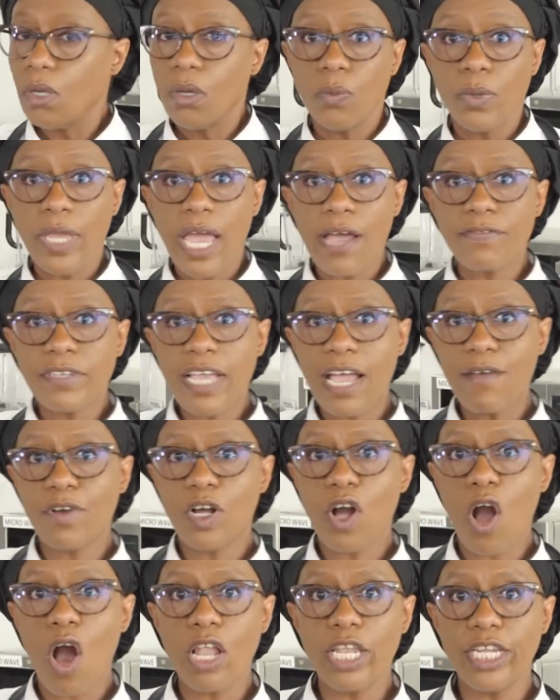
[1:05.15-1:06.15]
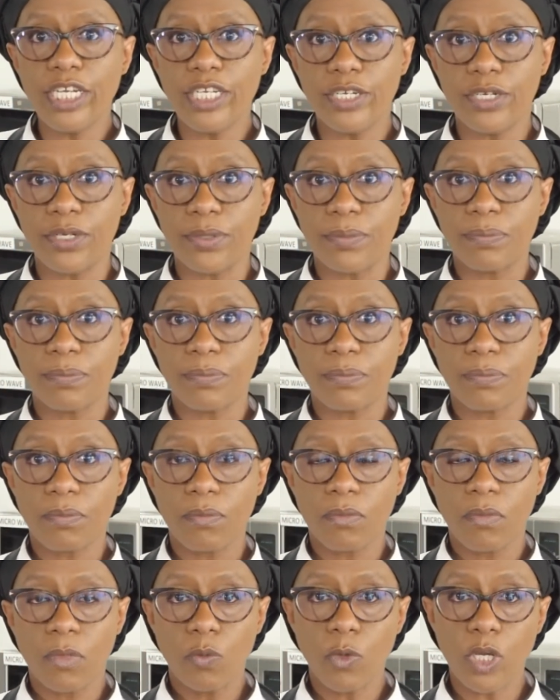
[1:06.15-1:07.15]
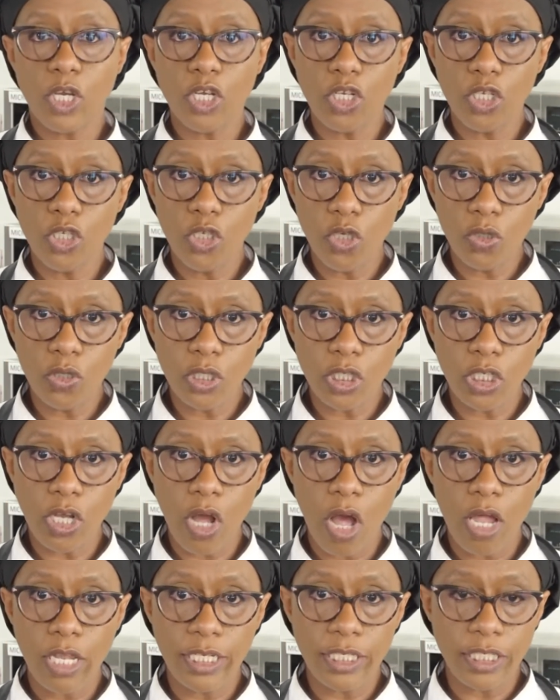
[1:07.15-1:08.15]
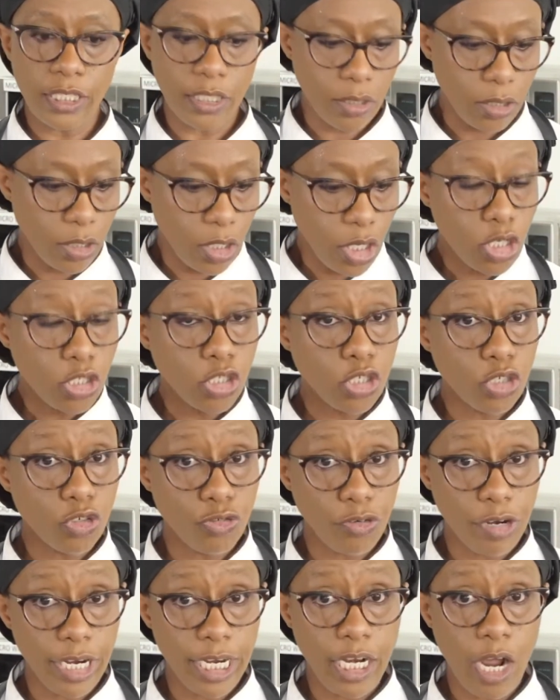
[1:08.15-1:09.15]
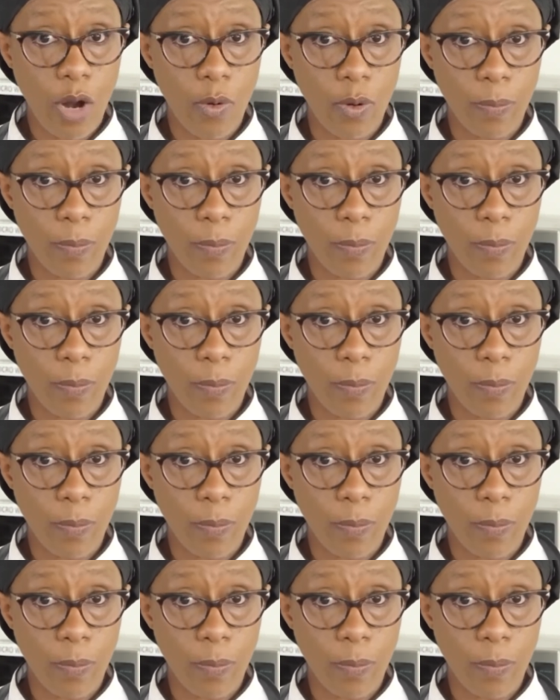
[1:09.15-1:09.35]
We have to have a colander. We're going to use the colander to drain our